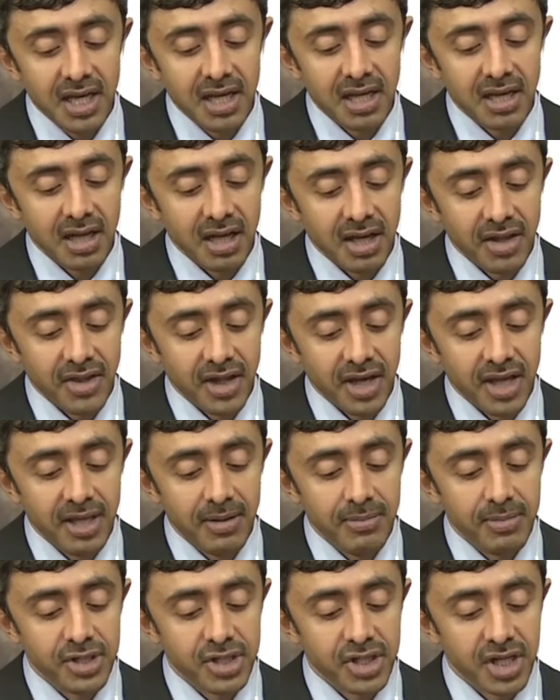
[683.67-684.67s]
any
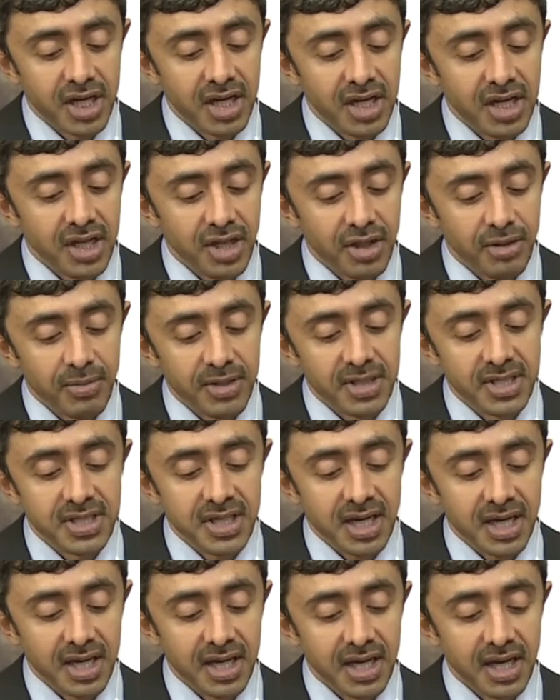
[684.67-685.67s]
fair judgment
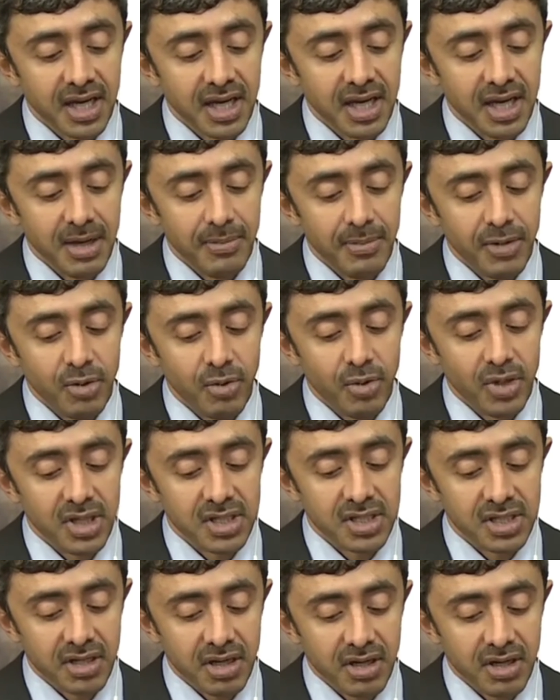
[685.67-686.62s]
regarding these matters.